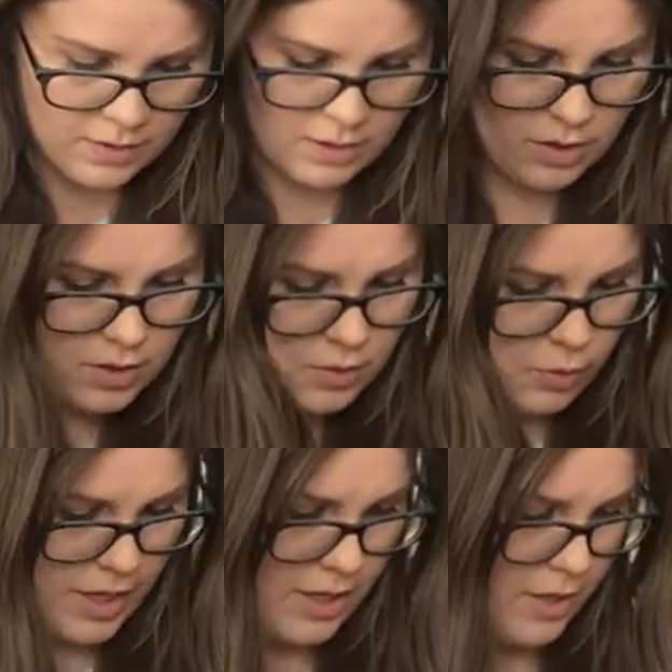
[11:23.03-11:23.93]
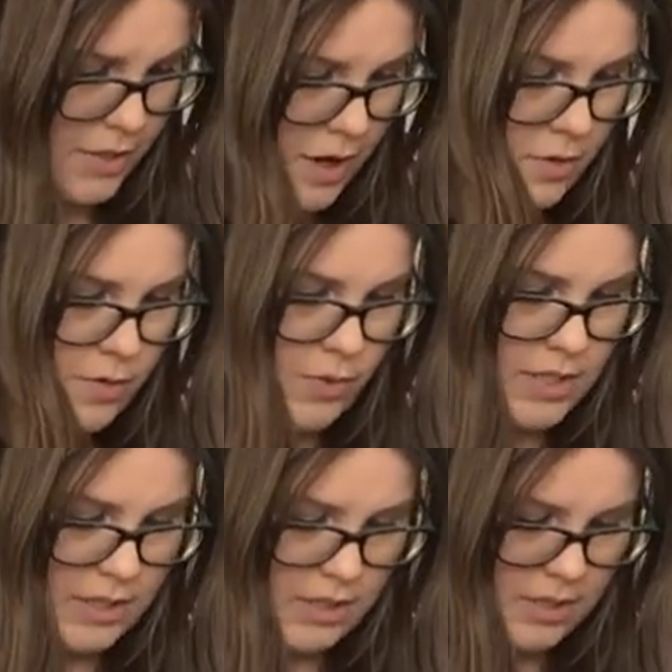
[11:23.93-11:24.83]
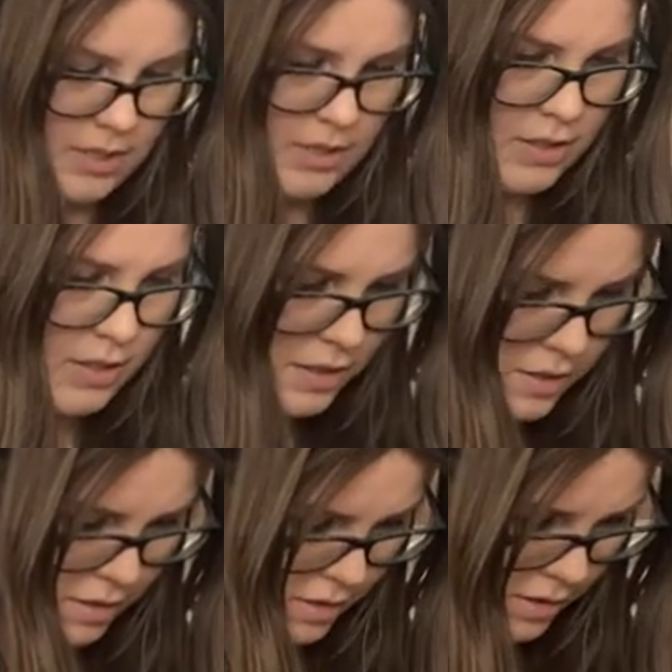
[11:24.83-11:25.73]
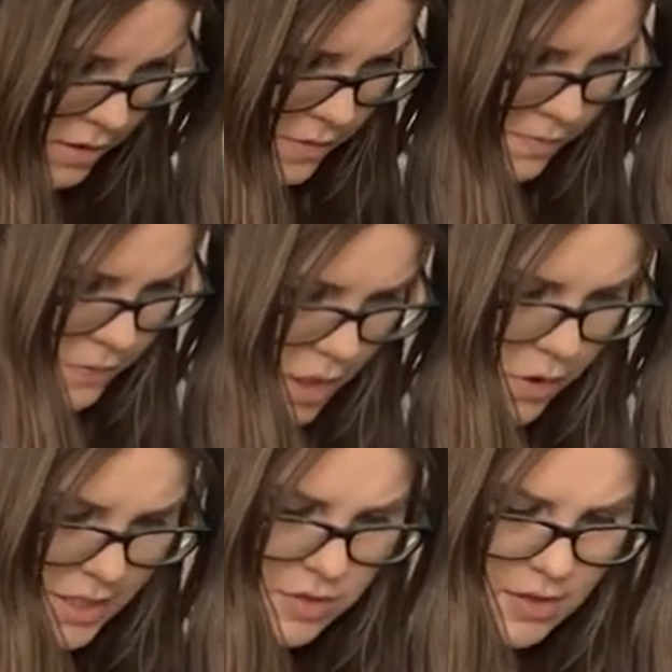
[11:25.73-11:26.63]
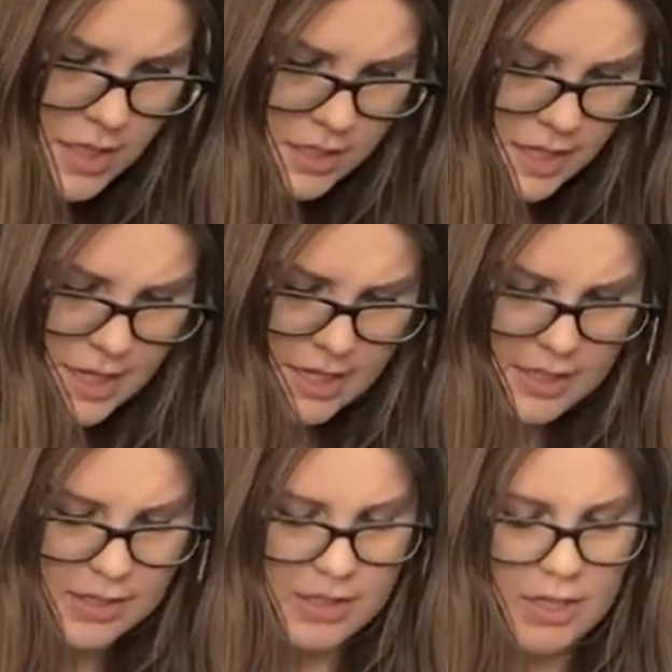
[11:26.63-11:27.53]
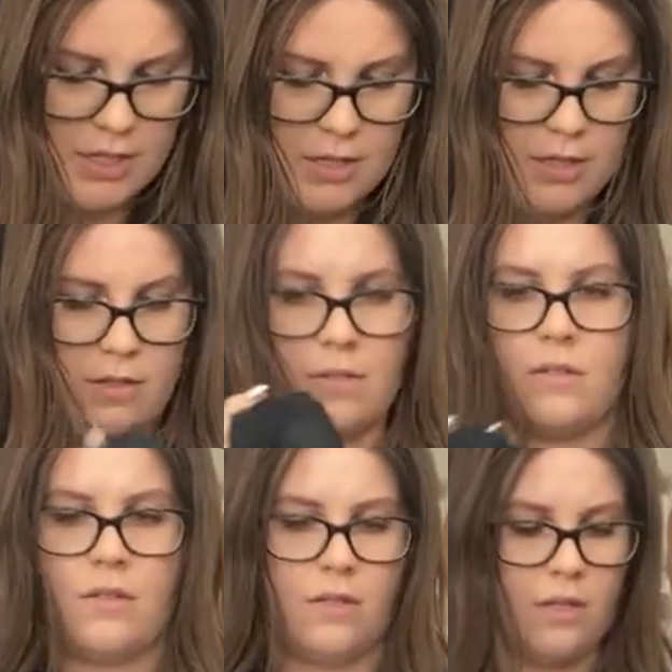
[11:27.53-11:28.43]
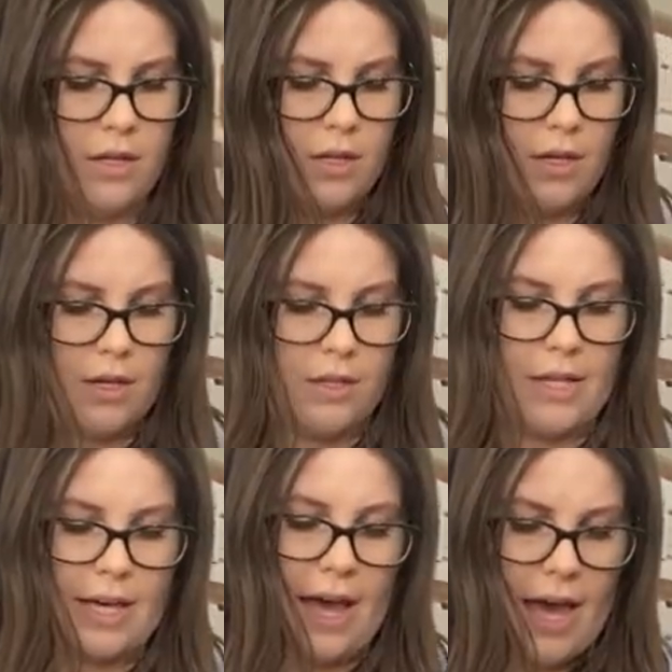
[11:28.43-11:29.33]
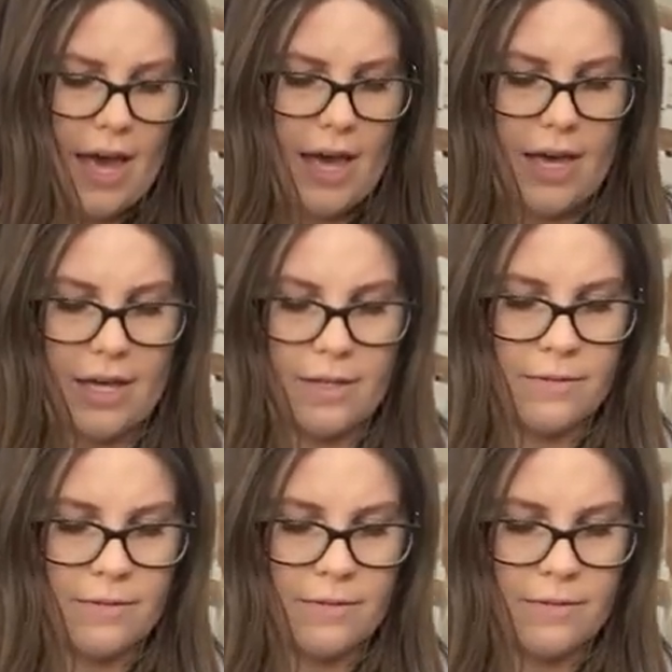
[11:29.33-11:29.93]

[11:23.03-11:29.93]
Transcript: Oh boy, here we go. What is this? Okay, so this is like a,